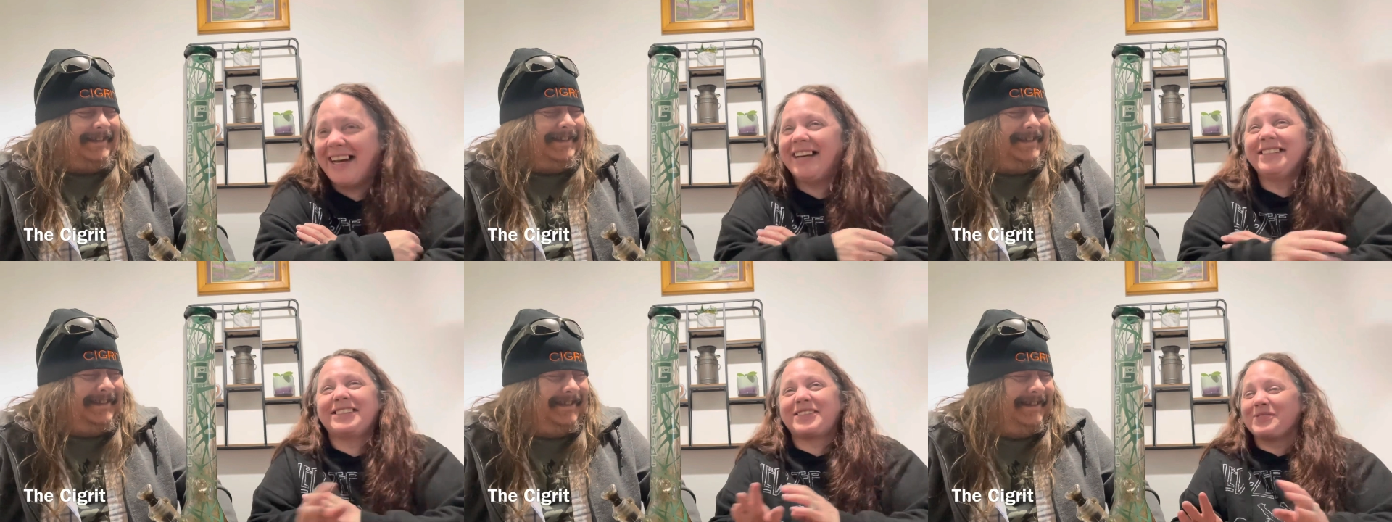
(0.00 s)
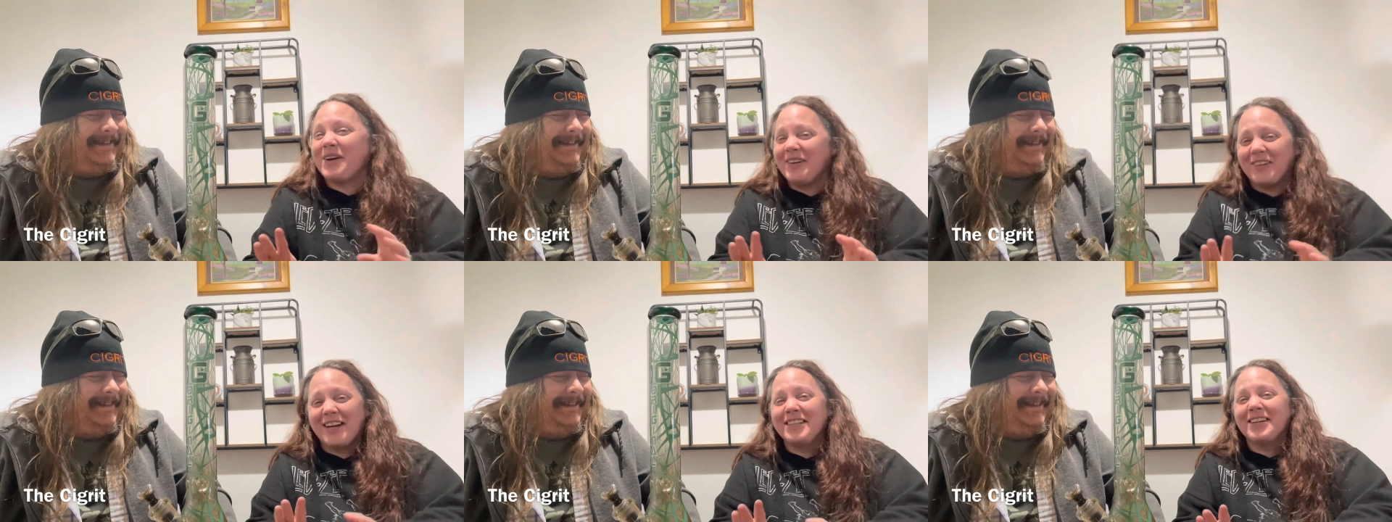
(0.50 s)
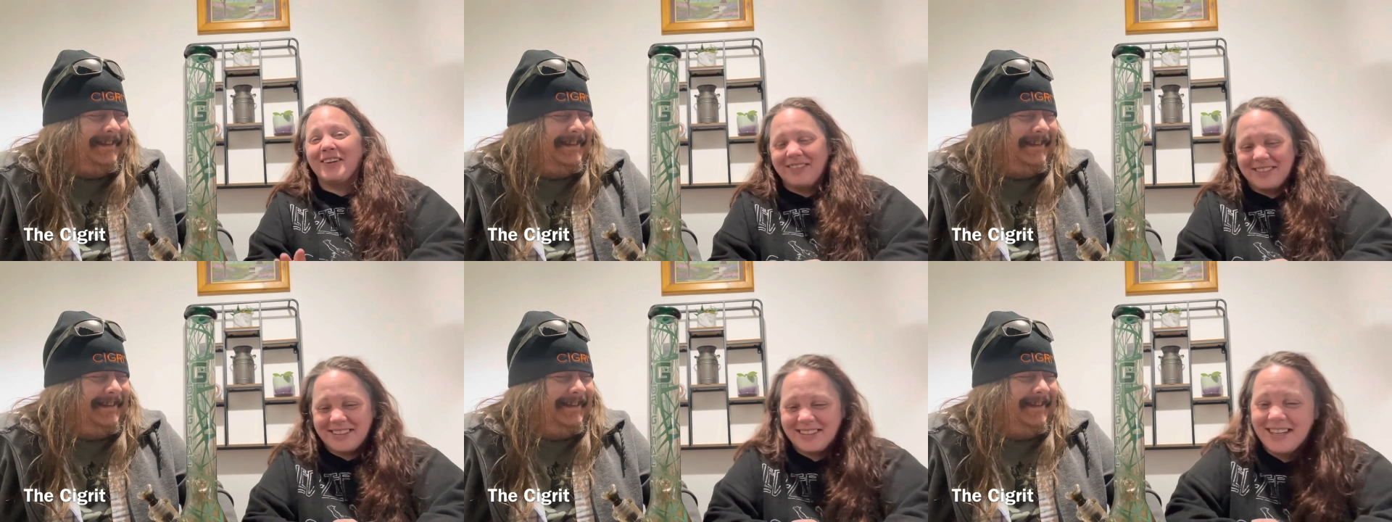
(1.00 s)
Speaker 1: I swear I
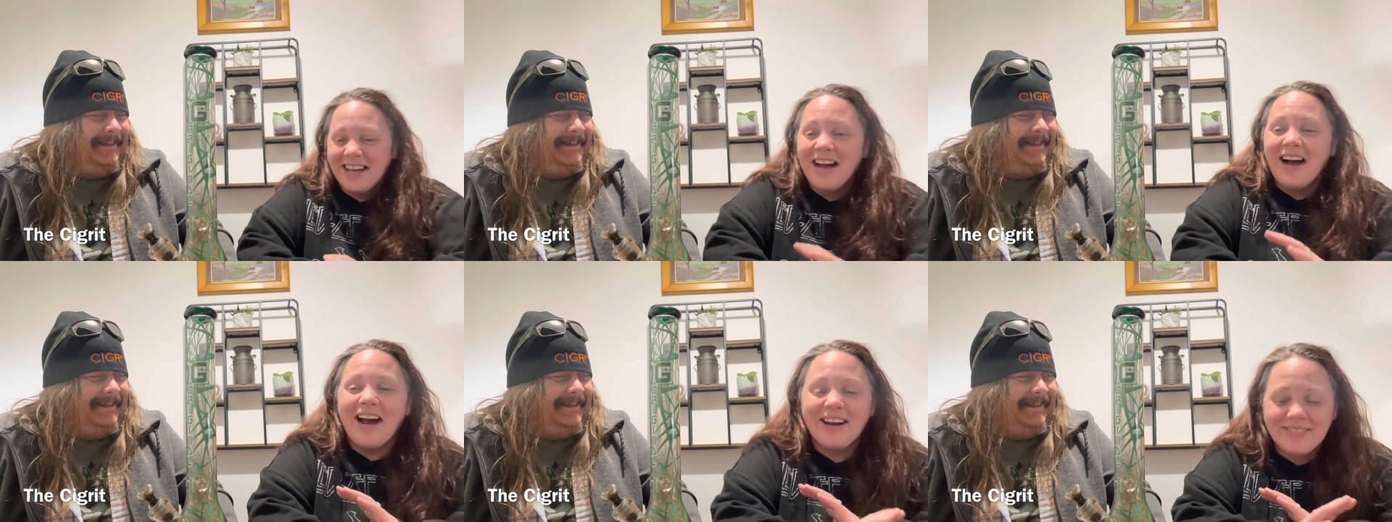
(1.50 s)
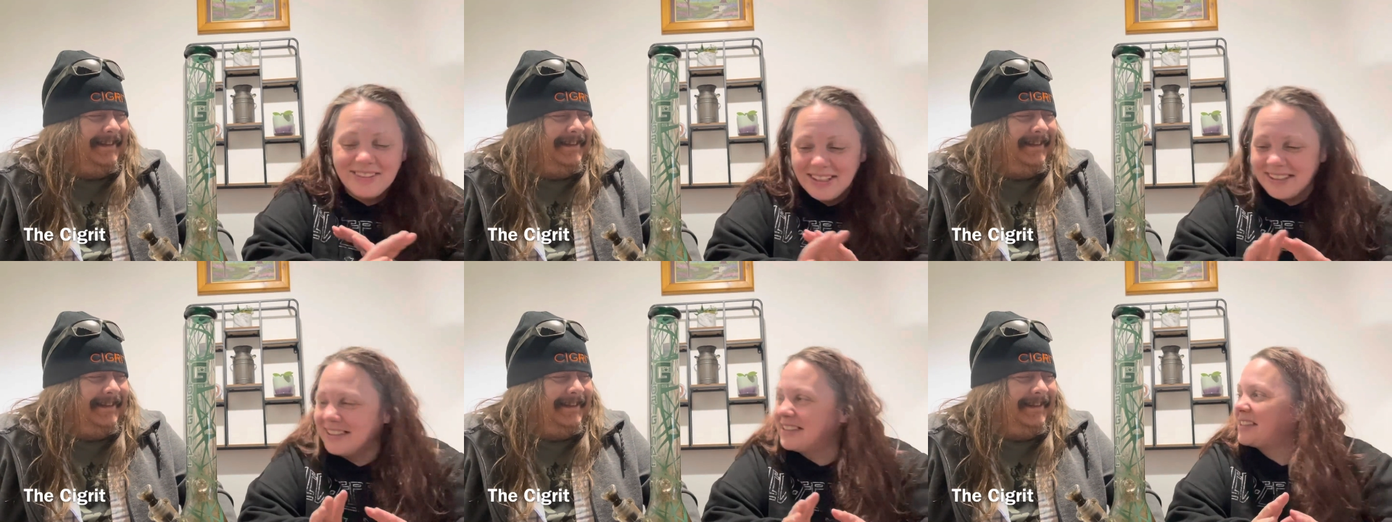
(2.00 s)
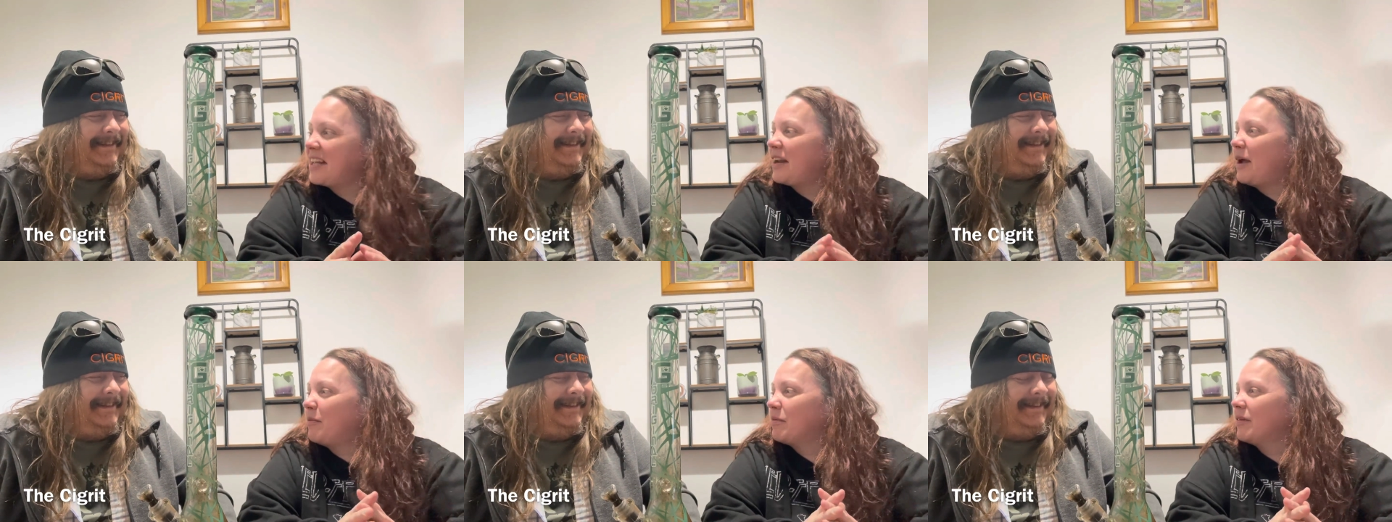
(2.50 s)
don't. I have nothing set
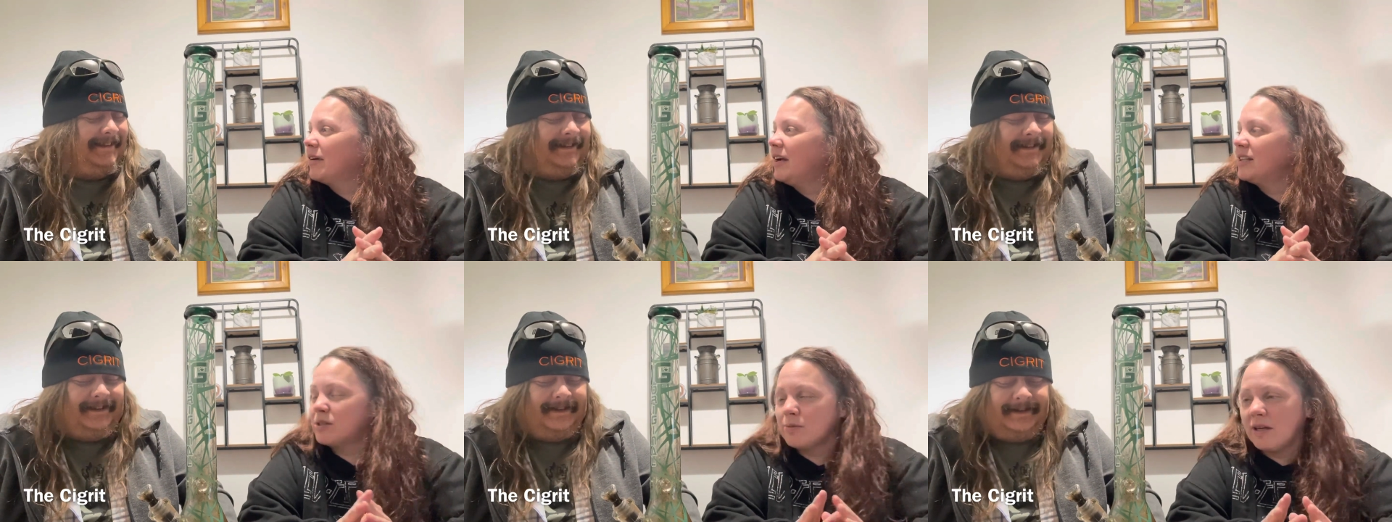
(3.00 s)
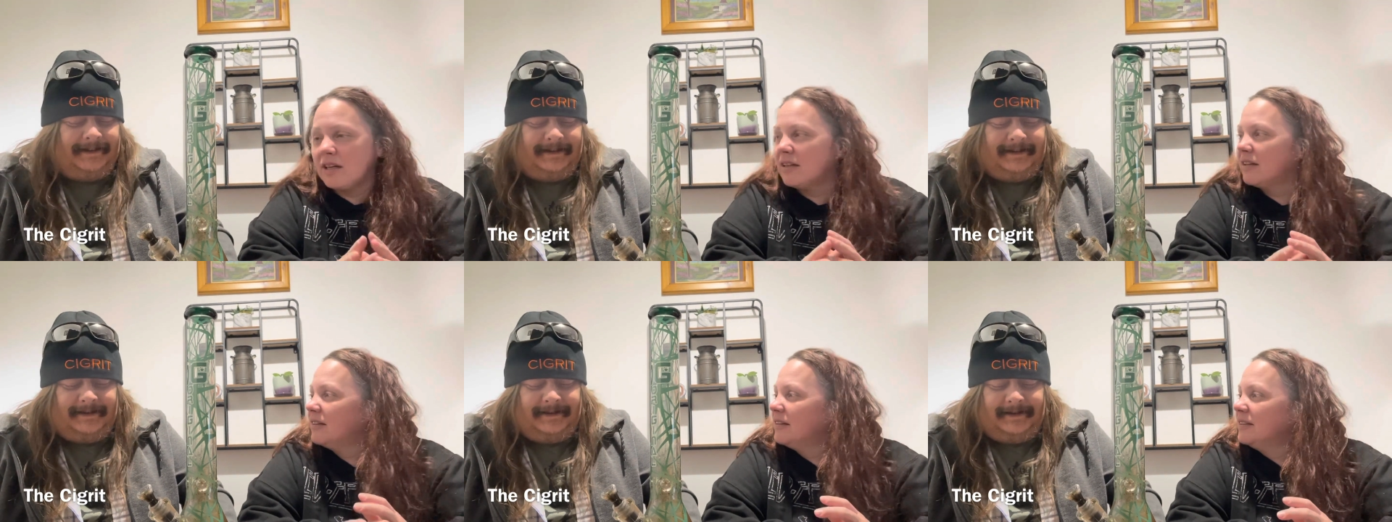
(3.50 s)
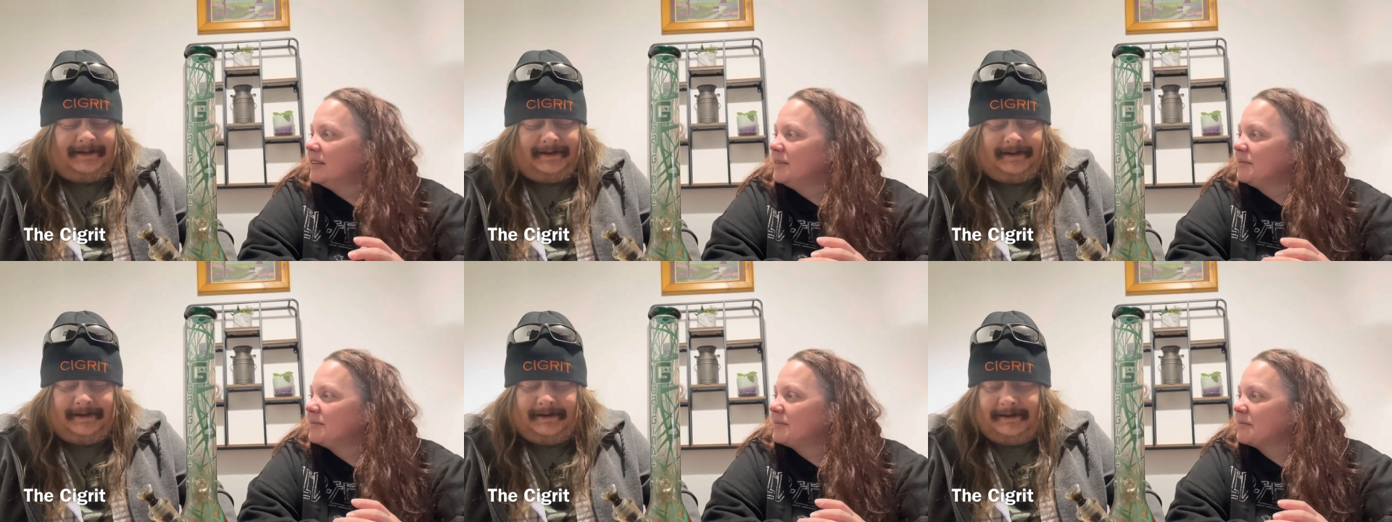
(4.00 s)
up. I swear.
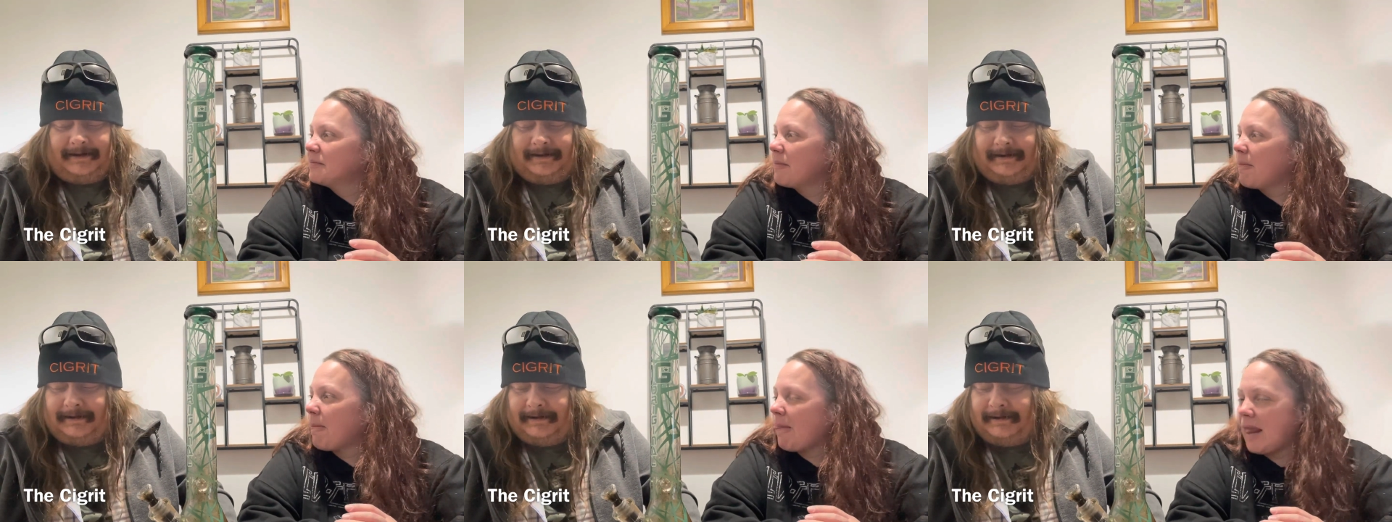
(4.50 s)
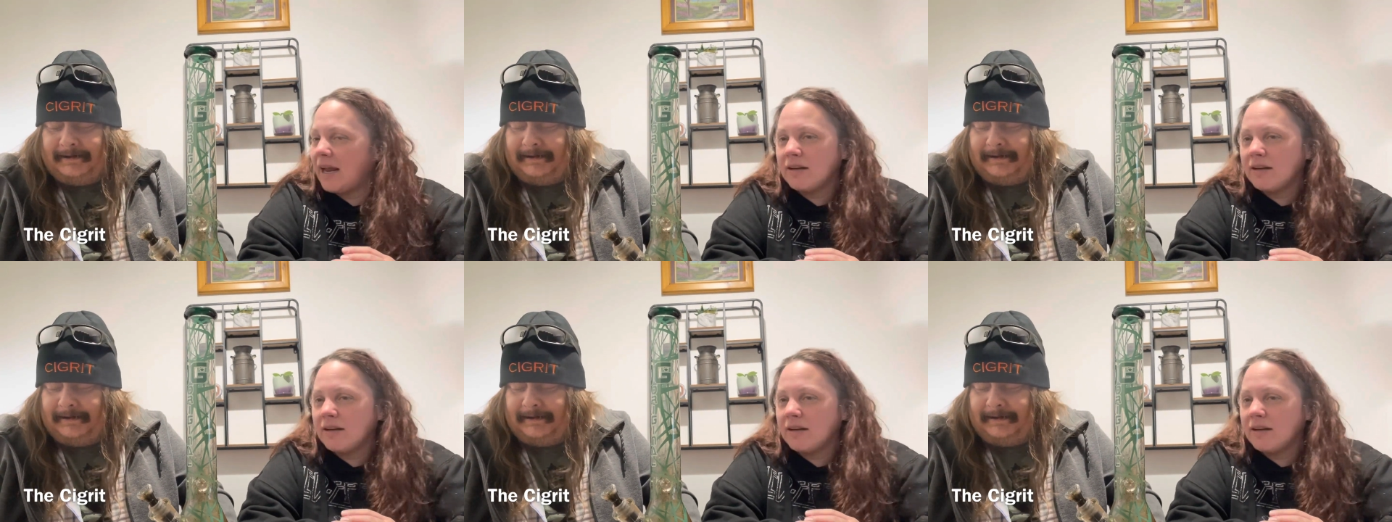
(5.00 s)
I